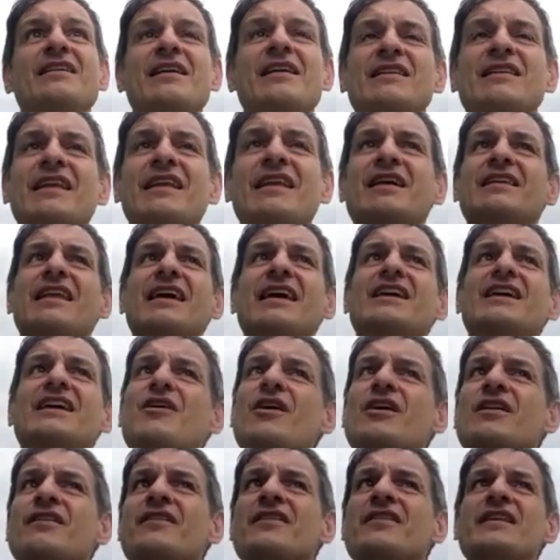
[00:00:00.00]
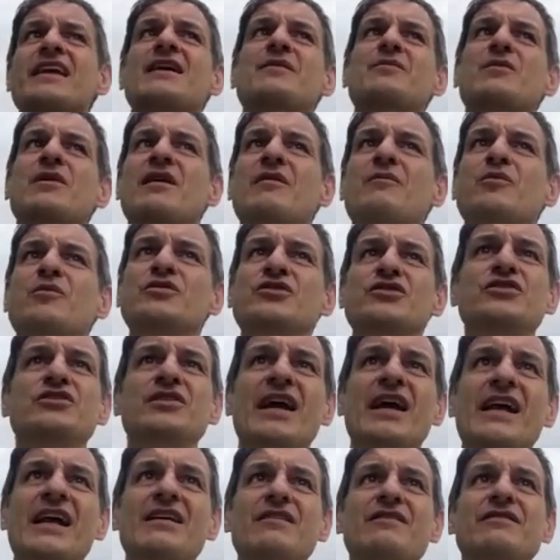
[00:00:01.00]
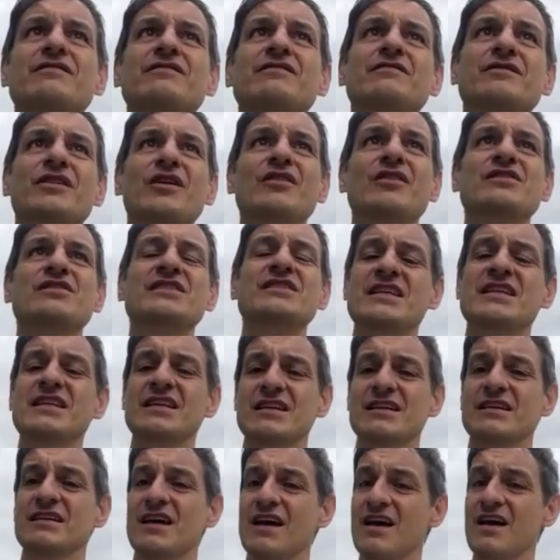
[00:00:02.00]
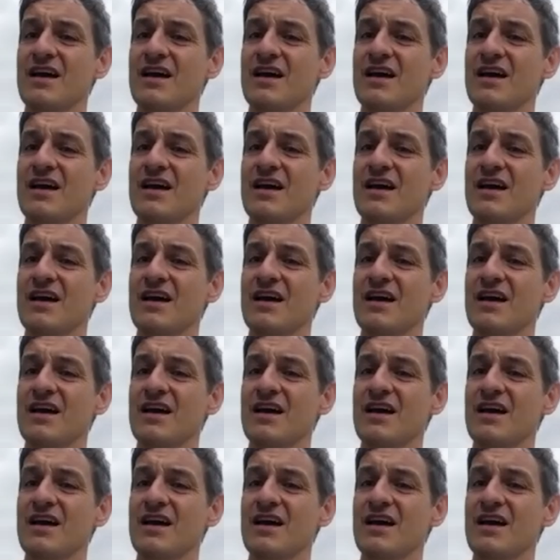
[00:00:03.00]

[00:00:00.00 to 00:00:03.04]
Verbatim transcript: later on in the day, would you kind of consider